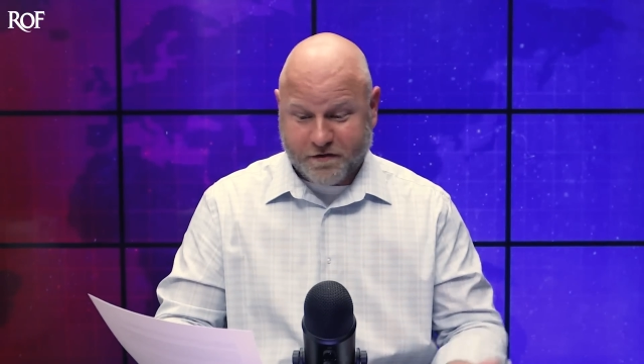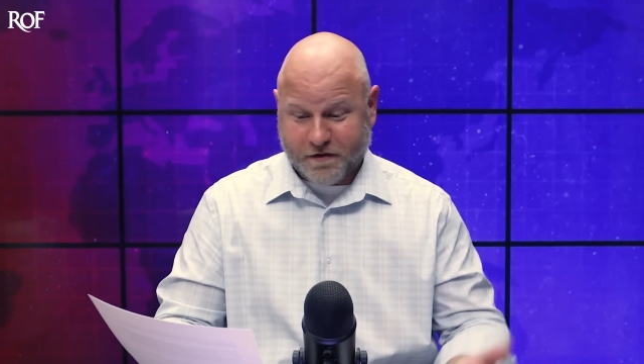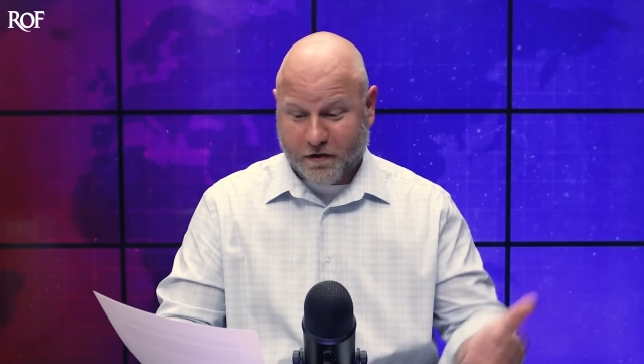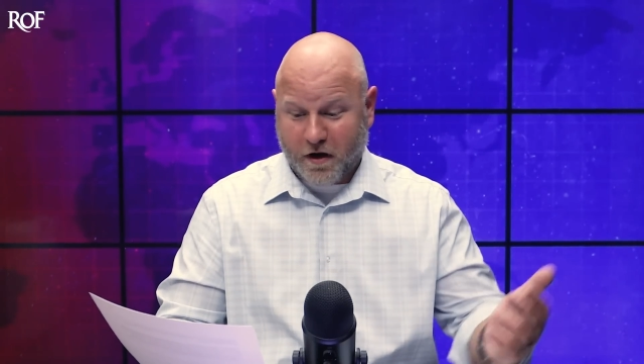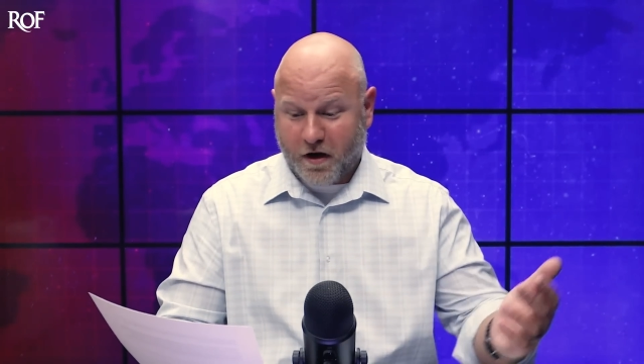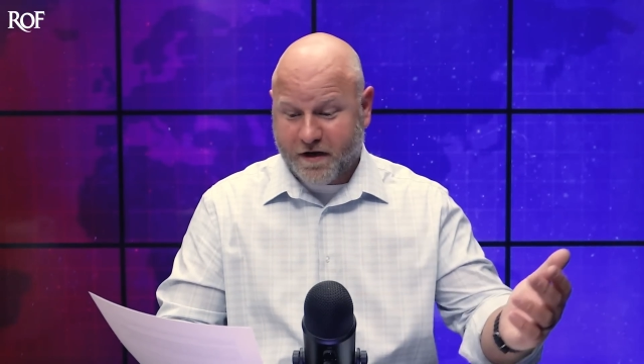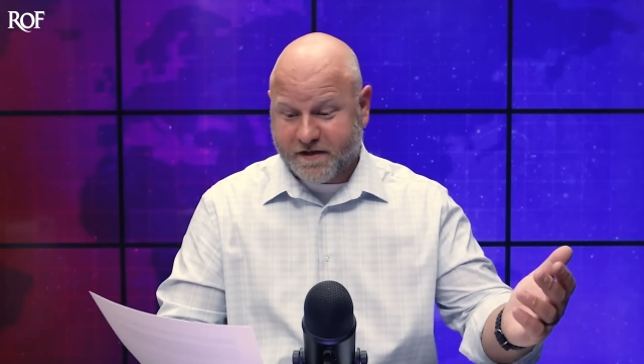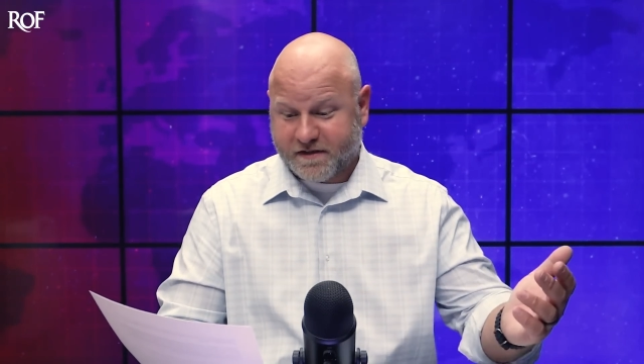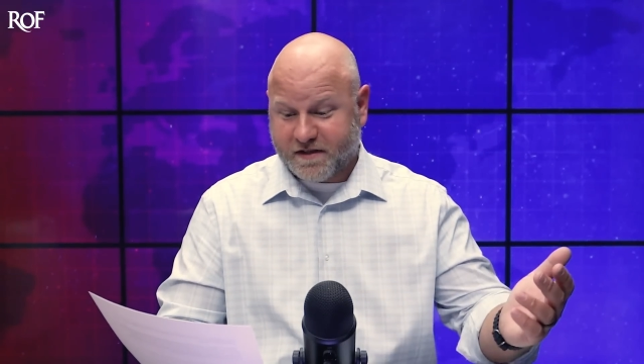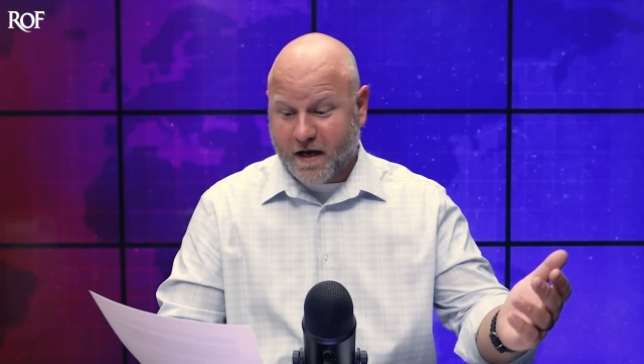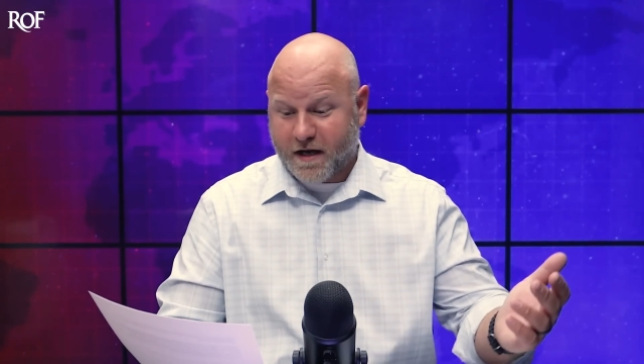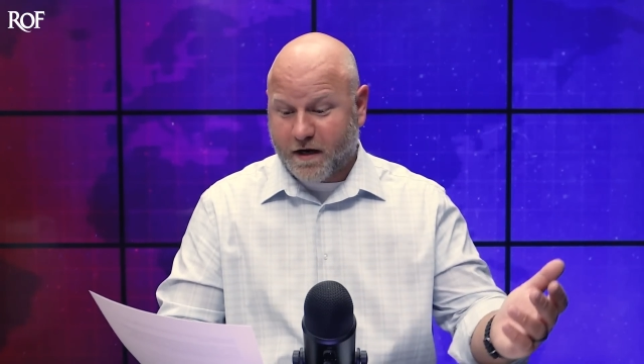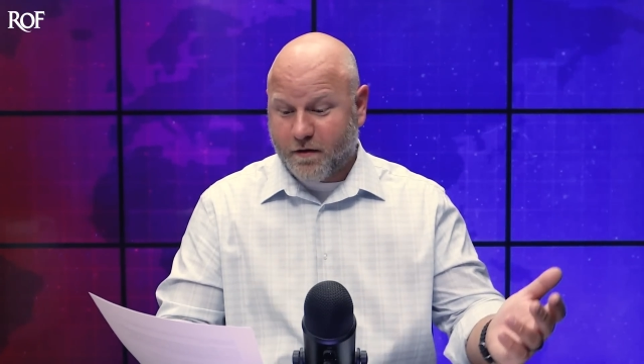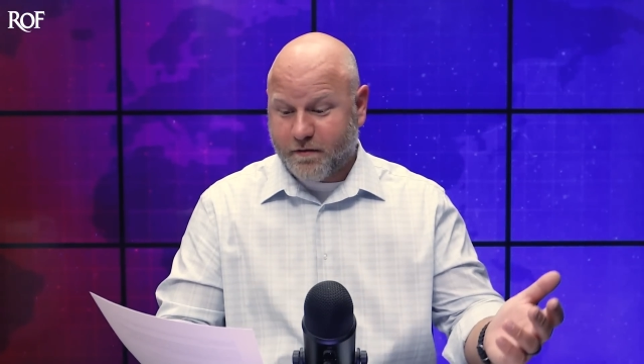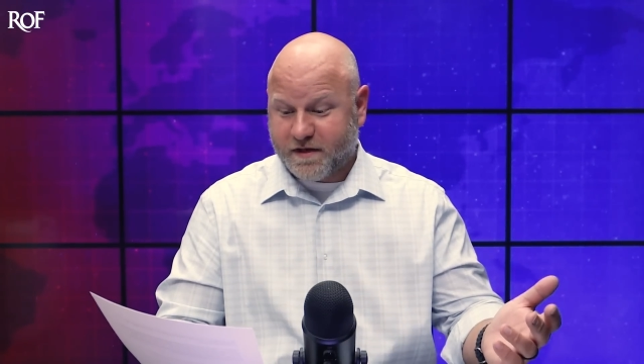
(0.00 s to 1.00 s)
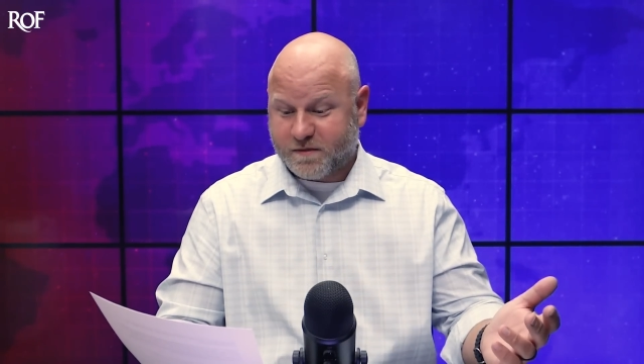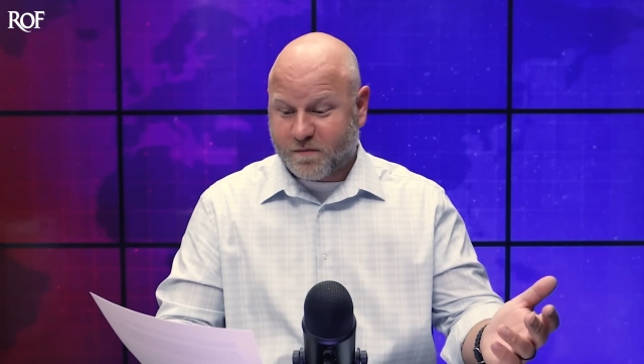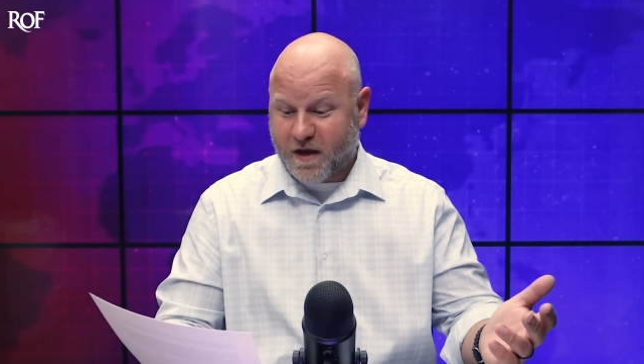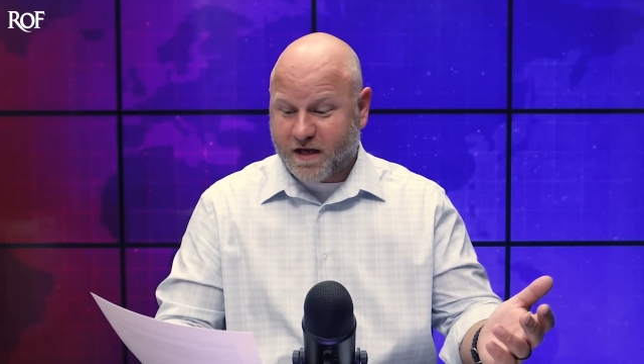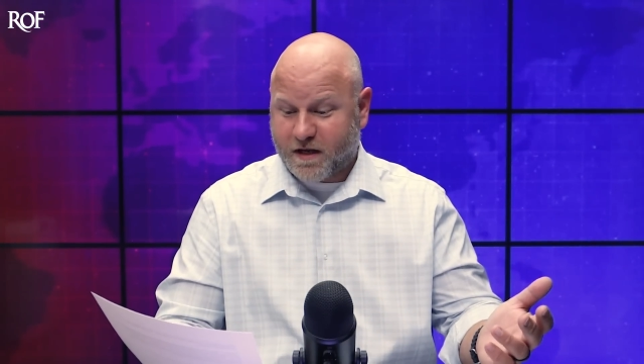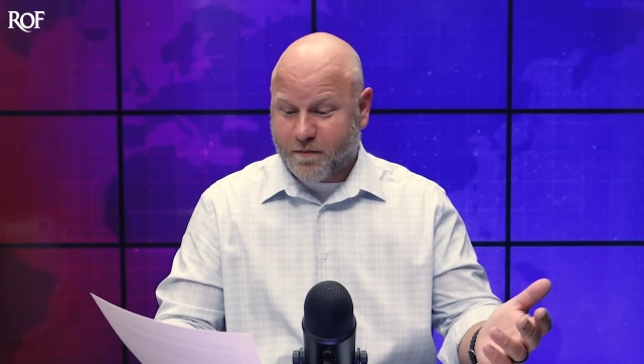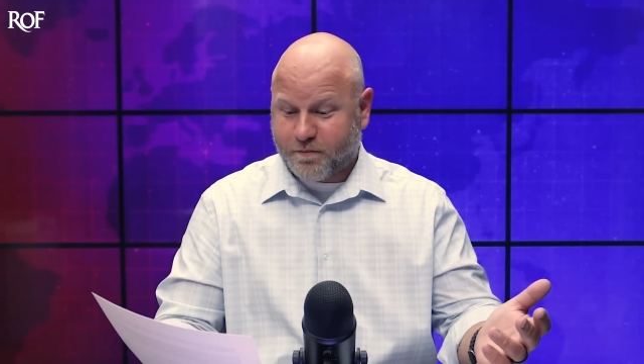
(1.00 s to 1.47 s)
The law does not always
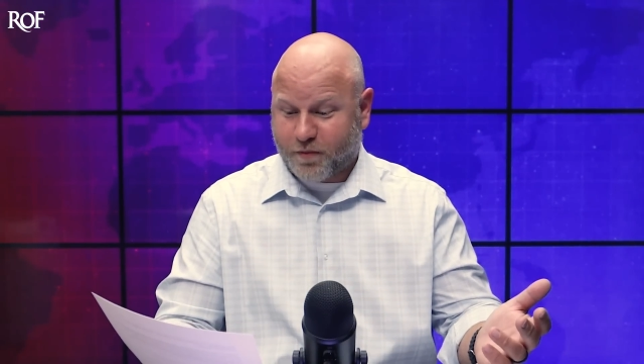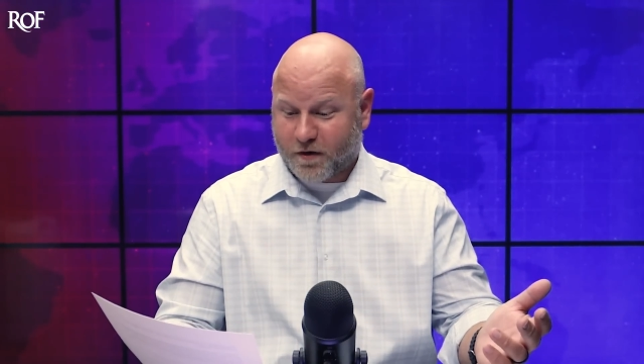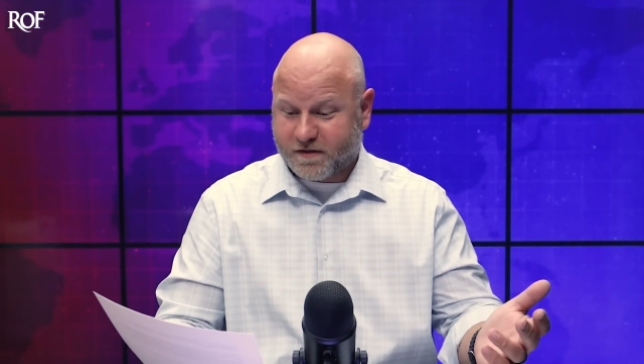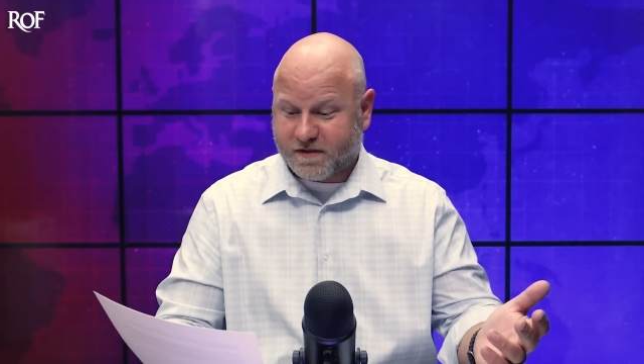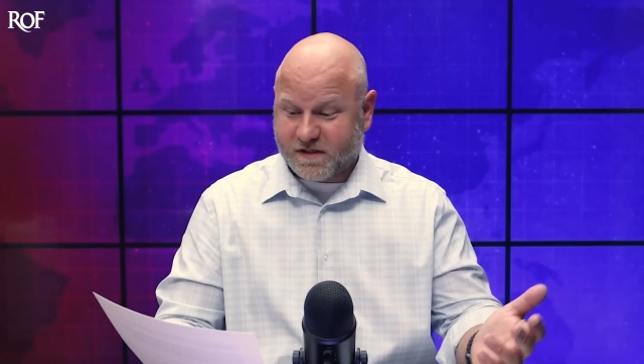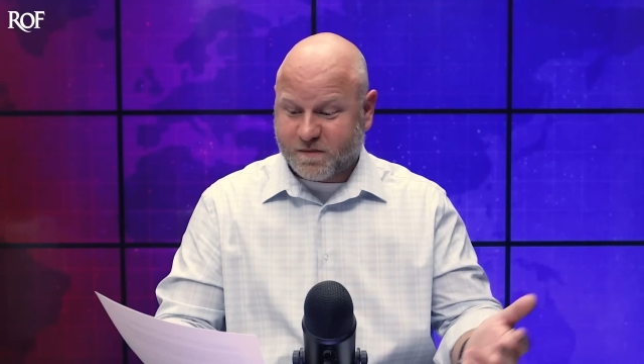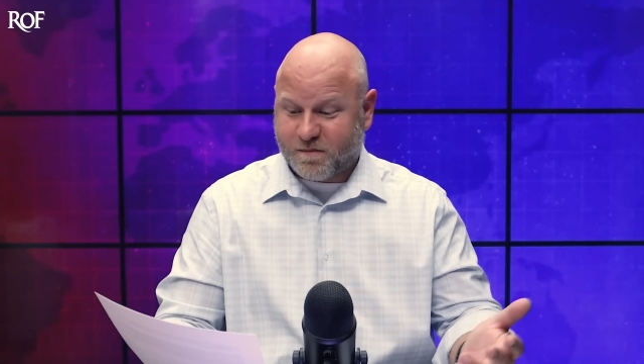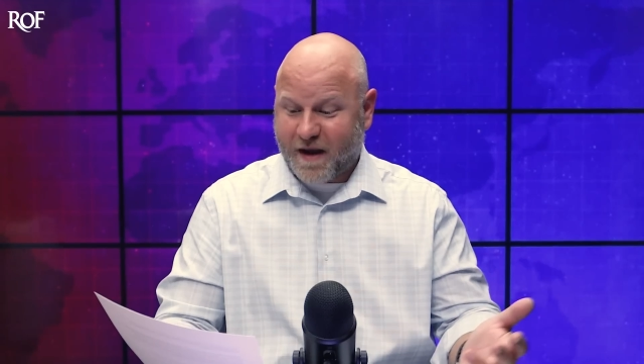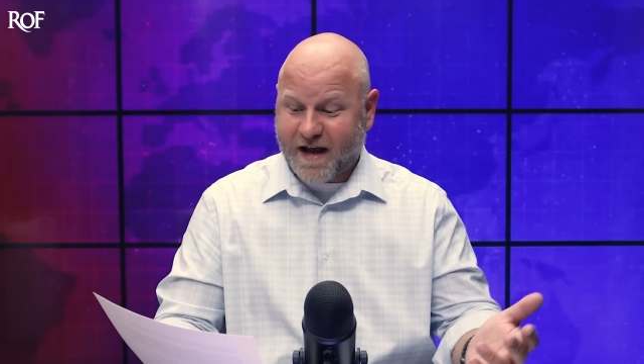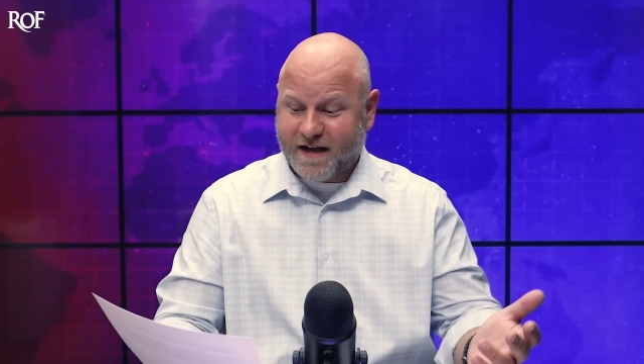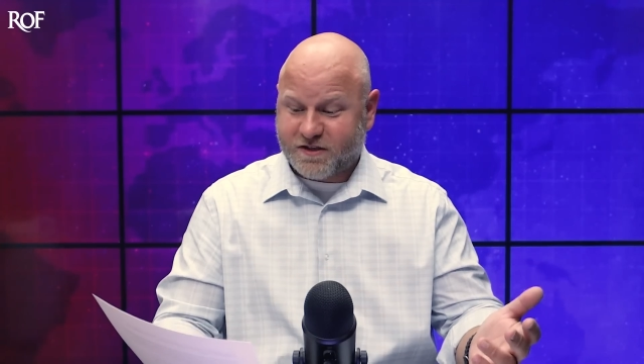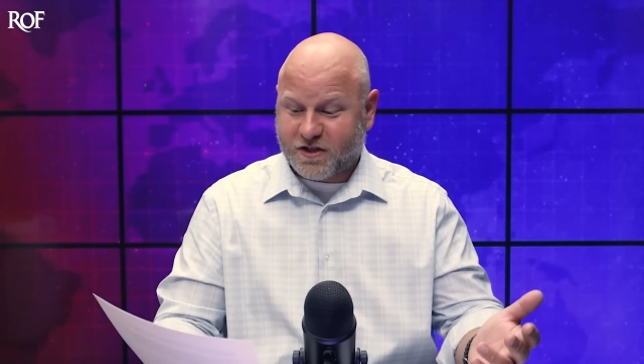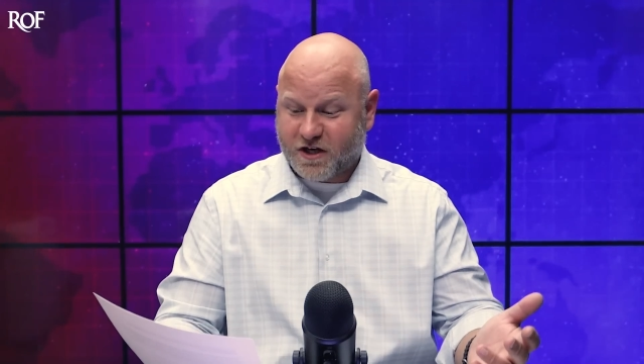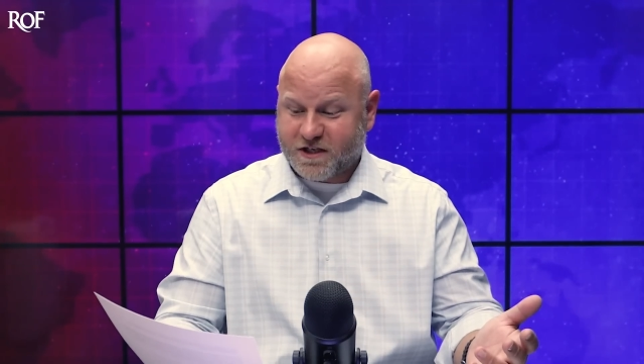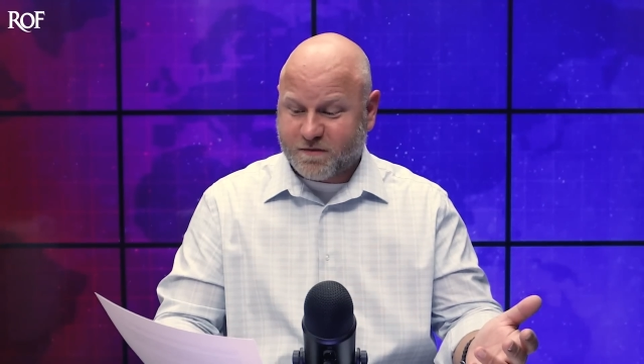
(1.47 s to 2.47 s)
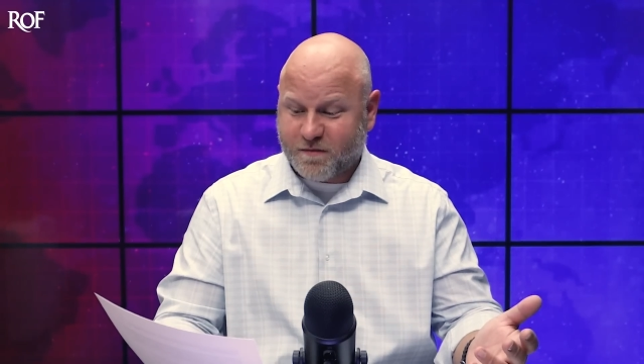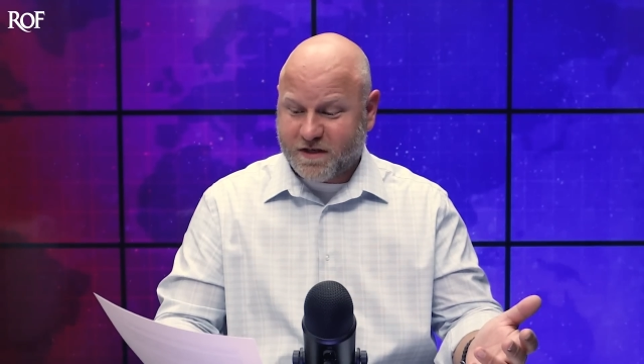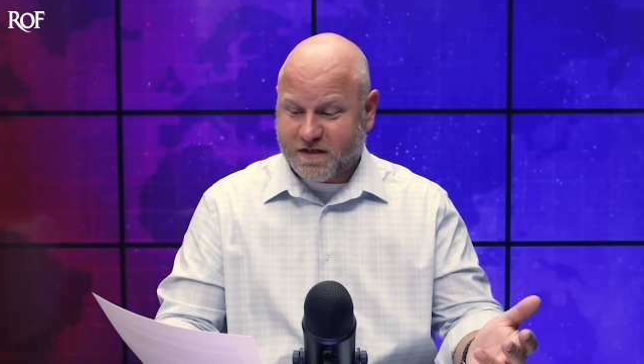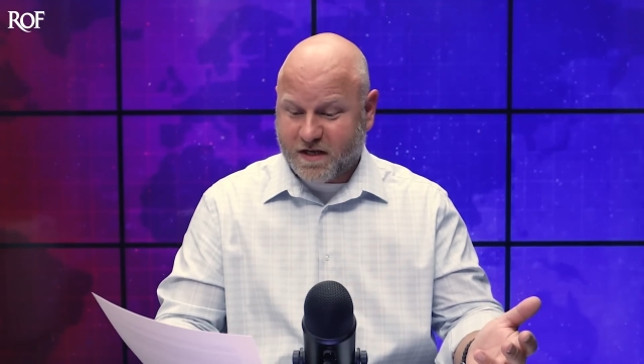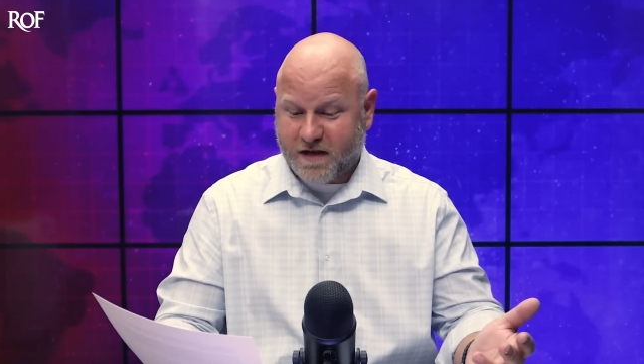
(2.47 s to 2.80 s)
make a person's bad judgment,